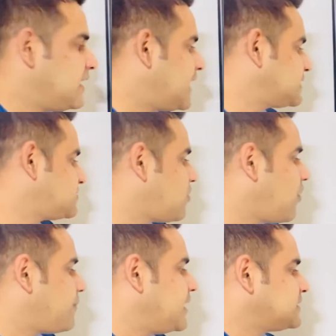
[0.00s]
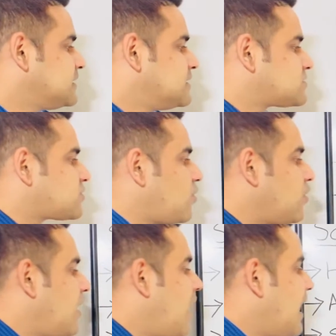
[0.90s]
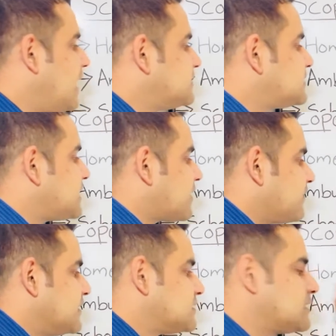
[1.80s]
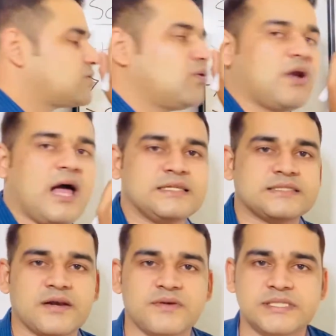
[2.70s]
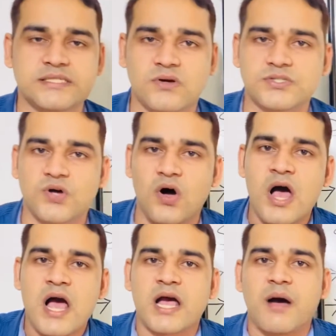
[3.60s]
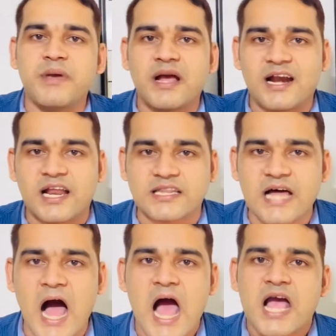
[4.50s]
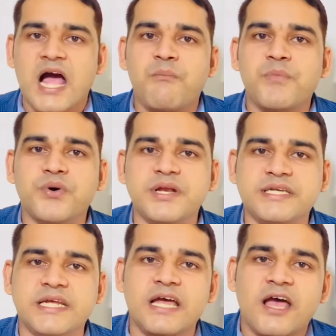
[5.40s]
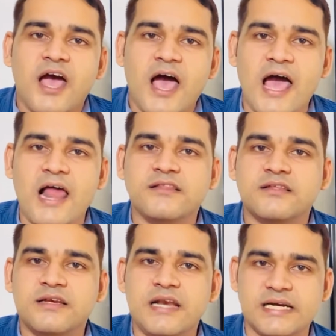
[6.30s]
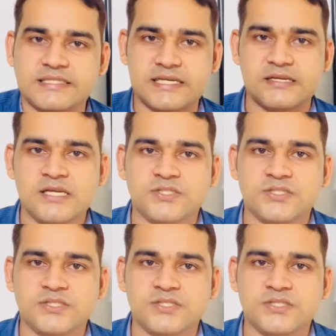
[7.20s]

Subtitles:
Next scope is school health service. The school health service is also coming under the community health nursing.